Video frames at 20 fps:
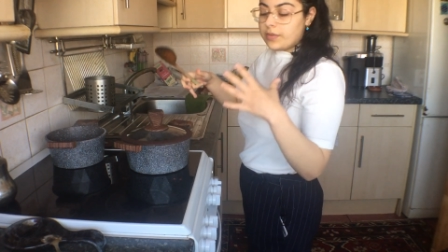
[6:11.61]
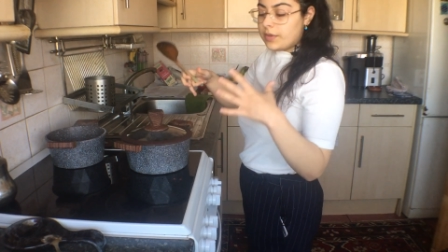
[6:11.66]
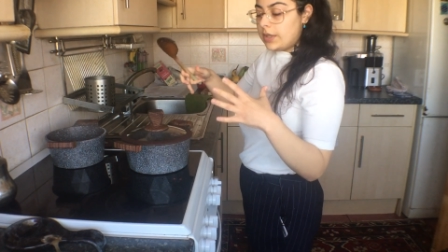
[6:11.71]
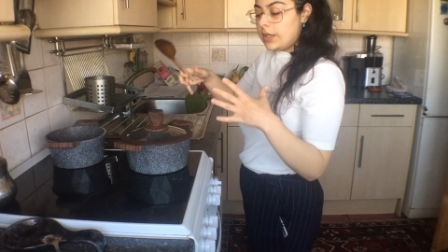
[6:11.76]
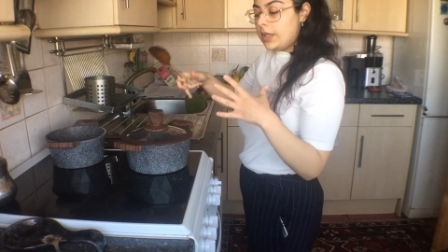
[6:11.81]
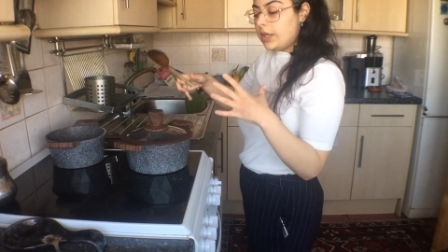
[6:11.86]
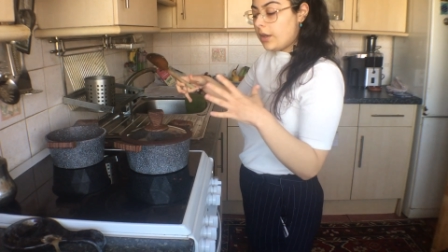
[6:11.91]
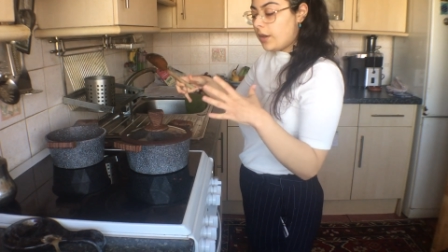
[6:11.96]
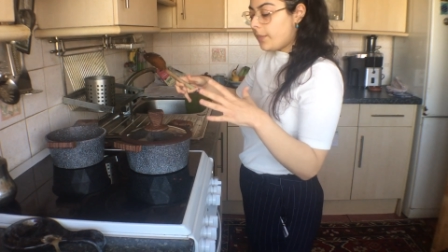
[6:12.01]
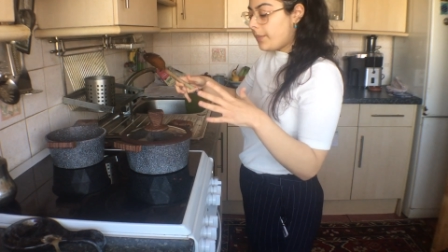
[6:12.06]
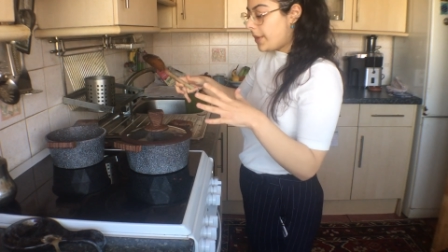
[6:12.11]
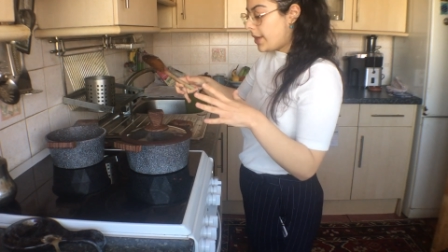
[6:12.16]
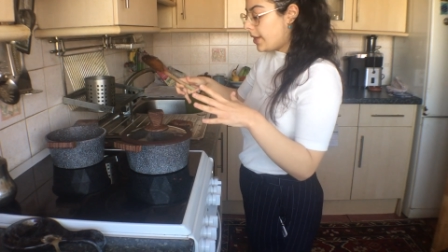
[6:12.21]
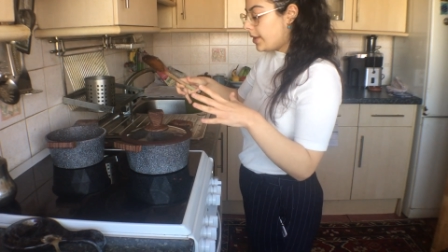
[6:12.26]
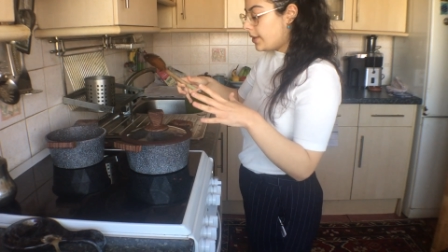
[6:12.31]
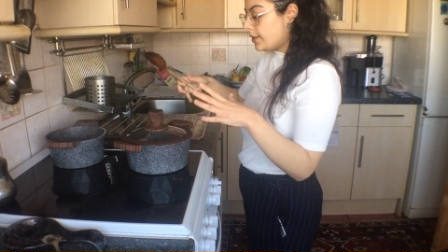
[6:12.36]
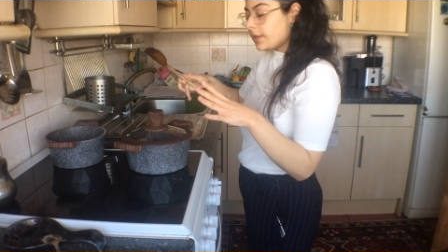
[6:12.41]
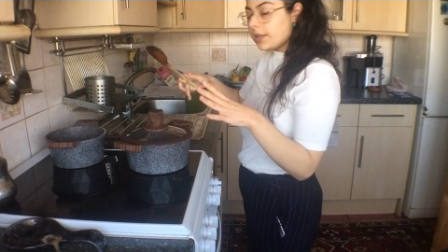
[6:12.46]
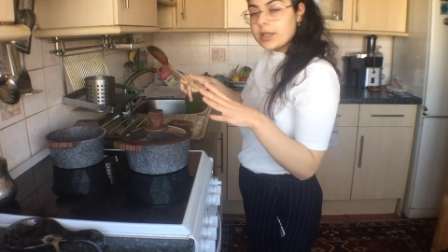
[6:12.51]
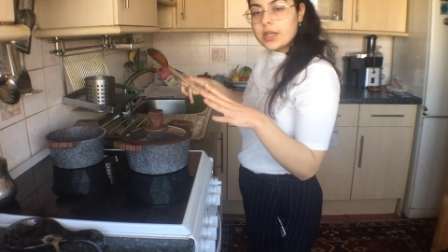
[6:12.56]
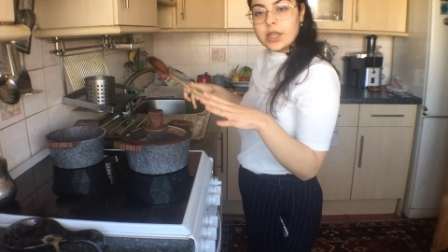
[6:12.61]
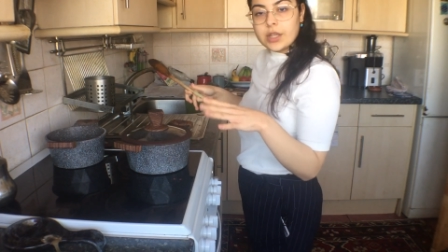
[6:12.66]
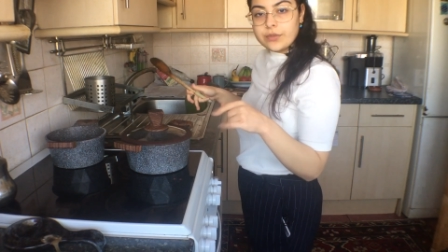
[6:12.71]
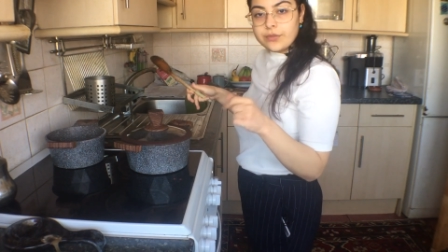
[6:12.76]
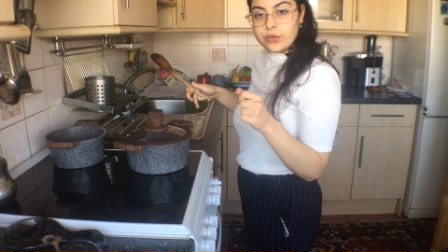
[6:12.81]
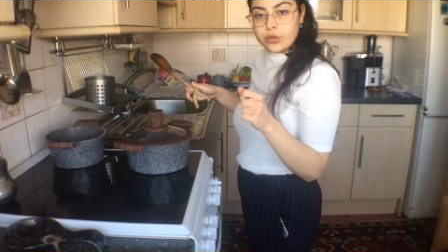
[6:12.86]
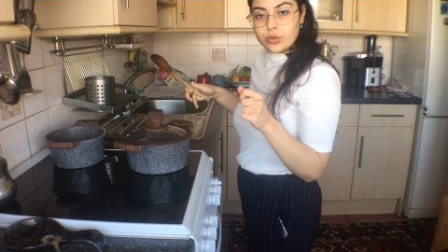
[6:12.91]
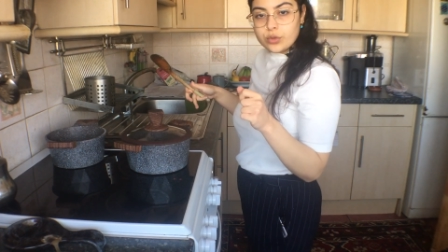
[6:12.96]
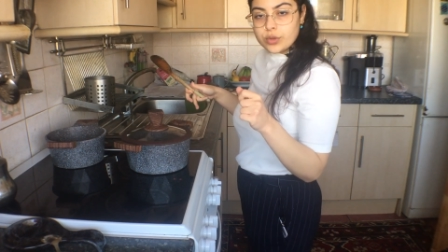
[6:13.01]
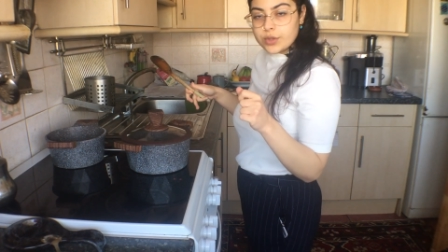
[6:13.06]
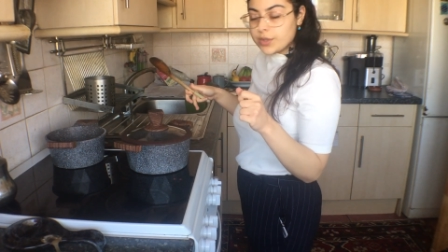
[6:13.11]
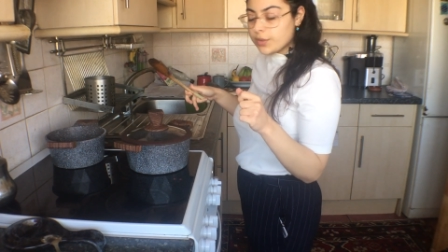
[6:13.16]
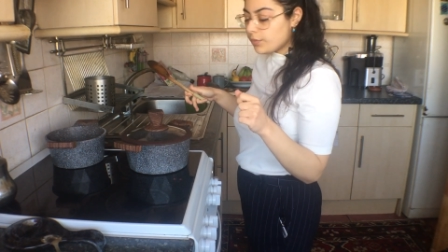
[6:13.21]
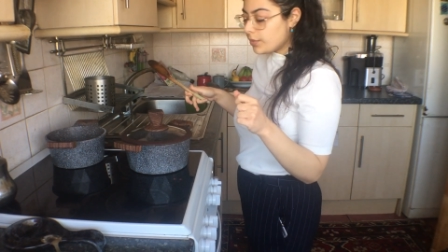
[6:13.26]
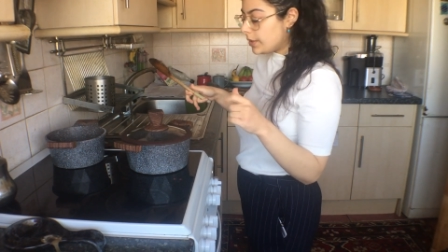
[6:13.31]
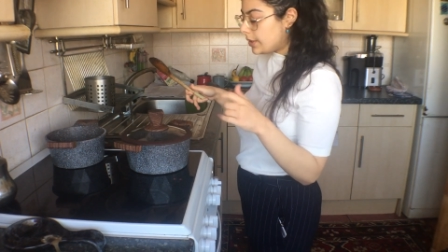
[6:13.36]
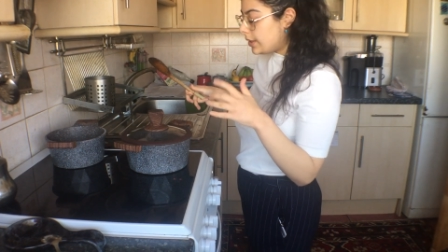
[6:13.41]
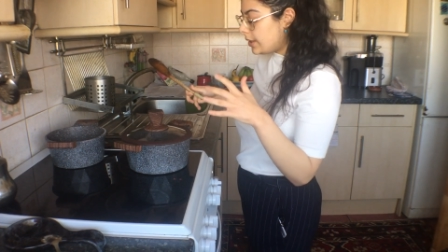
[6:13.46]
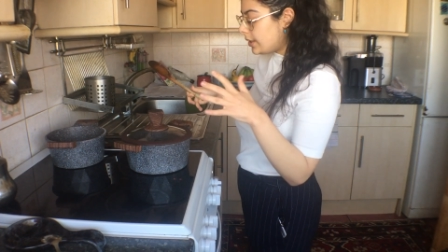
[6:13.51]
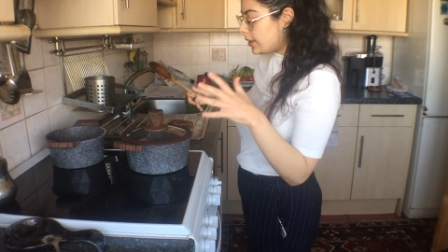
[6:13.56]
heat up and infuse with
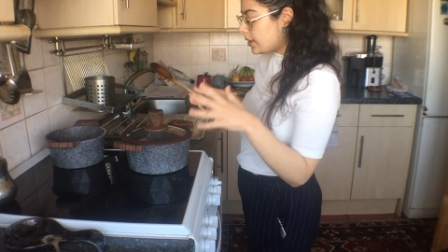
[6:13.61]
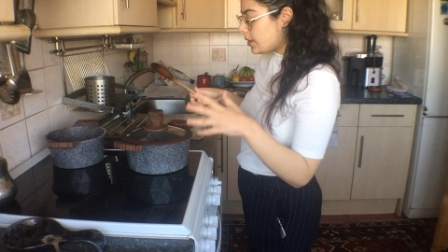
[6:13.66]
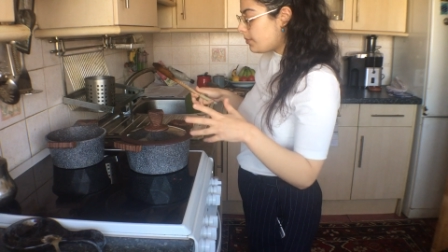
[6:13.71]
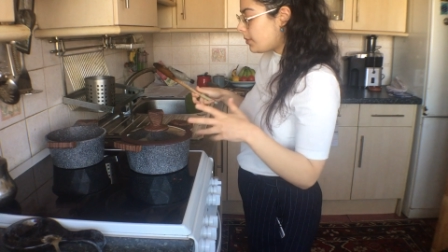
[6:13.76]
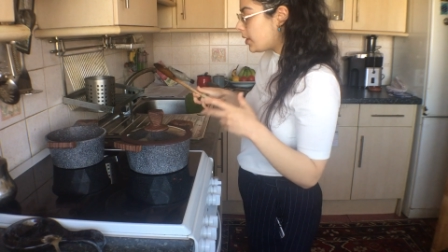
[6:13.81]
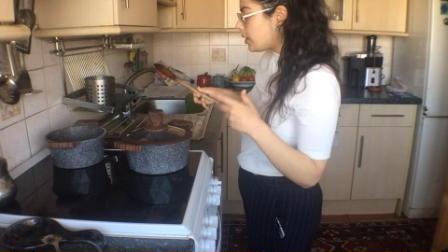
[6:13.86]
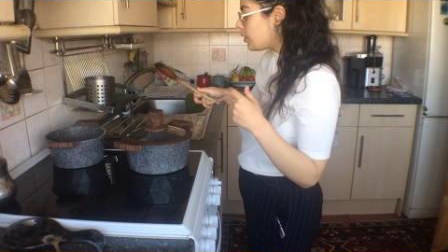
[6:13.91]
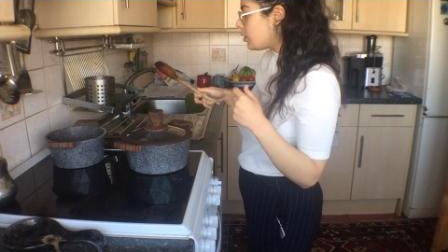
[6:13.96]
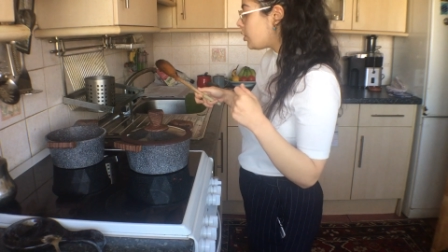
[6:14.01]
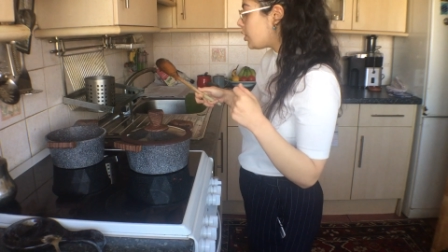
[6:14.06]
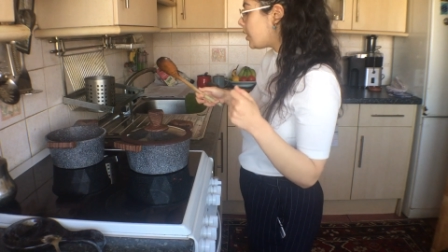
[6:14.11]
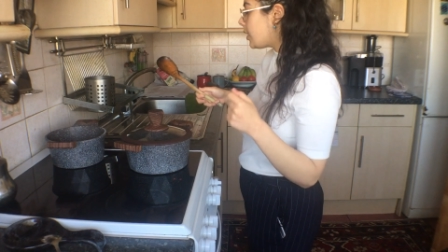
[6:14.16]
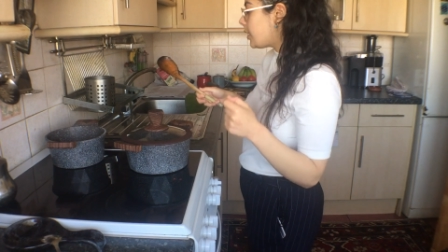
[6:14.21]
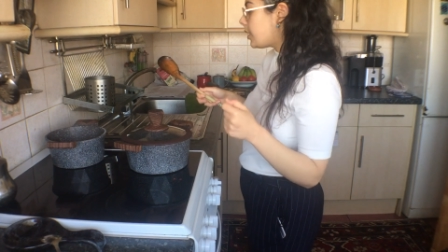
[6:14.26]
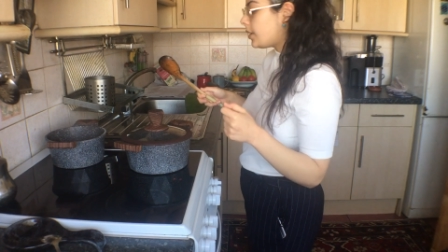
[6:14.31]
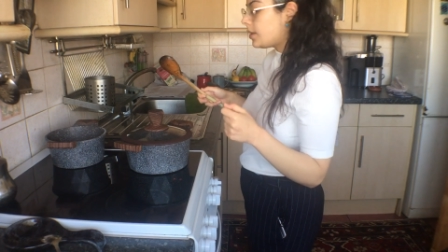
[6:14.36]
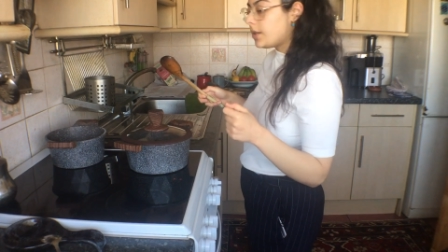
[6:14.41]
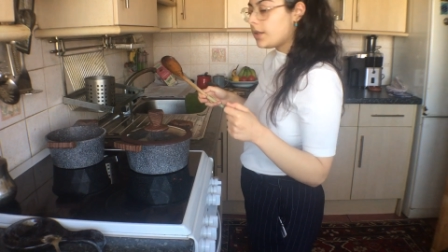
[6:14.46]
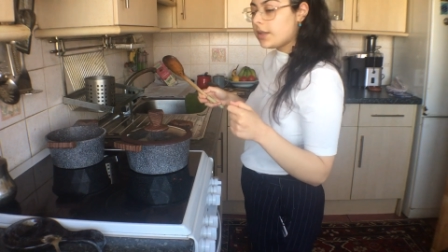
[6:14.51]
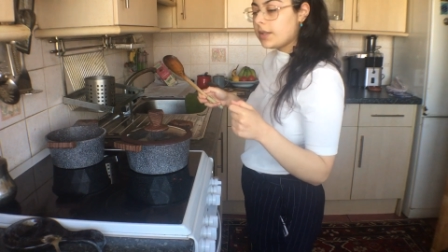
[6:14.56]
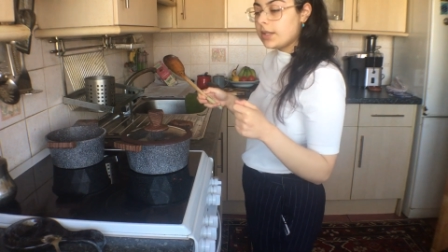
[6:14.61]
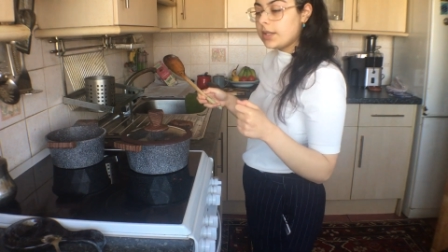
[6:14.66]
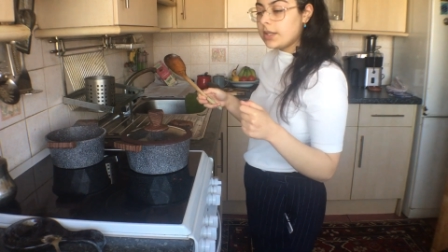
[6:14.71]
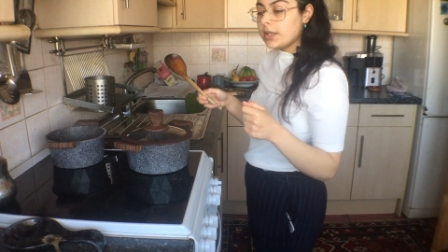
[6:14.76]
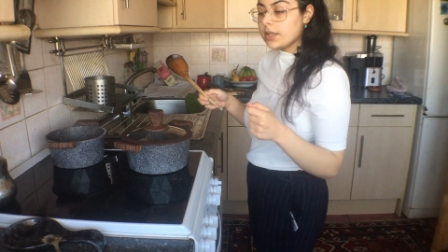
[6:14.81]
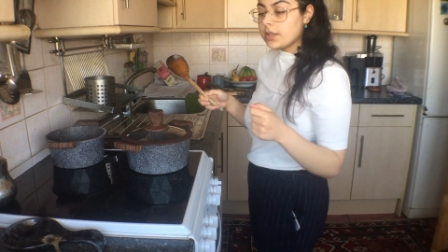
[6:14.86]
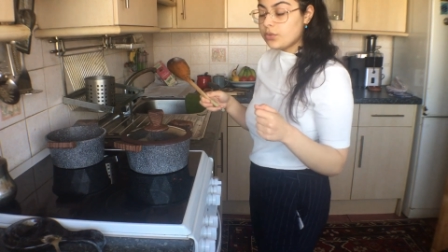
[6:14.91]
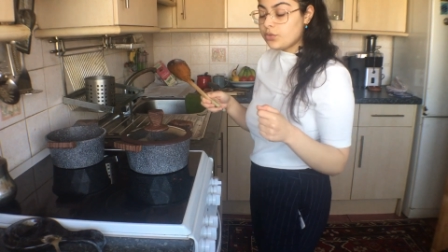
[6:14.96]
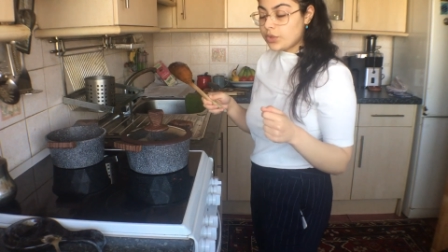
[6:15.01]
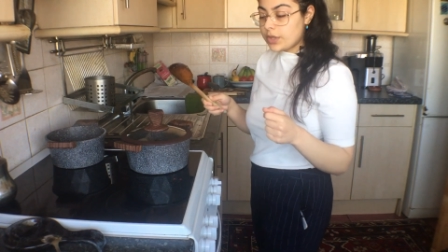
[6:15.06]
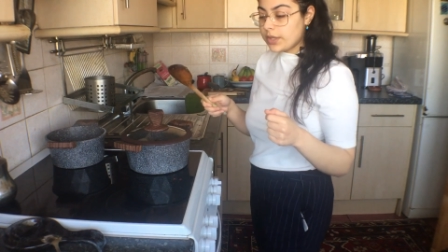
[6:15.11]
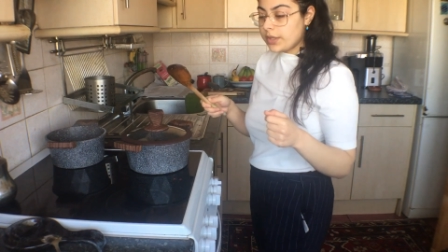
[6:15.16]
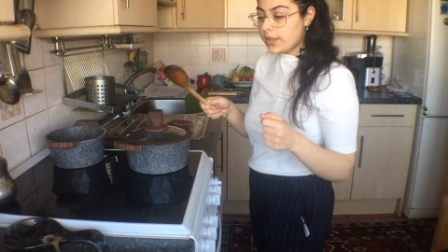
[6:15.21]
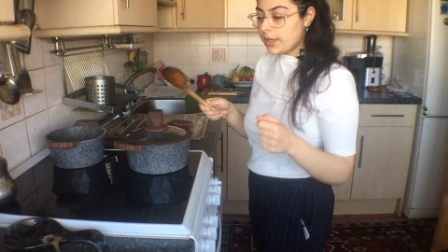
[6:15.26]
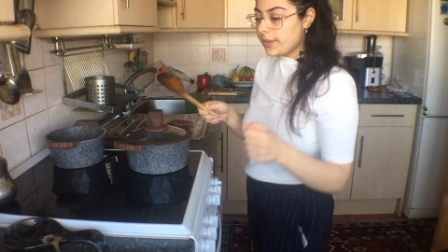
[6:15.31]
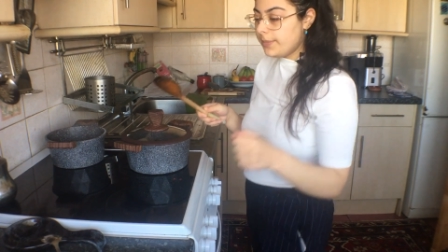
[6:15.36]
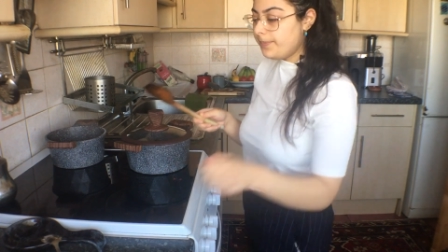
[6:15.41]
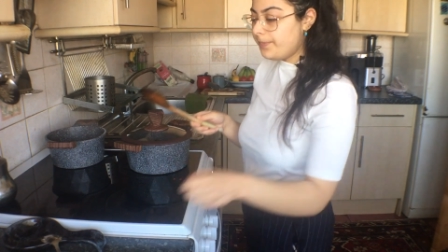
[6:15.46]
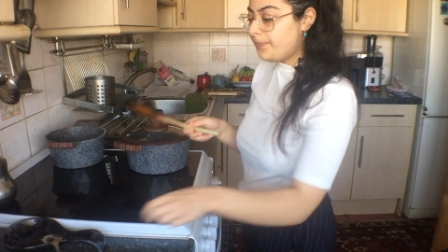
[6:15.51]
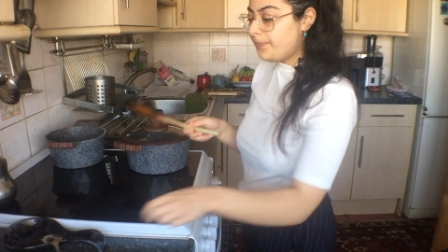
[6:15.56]
the spinach and the dried lime.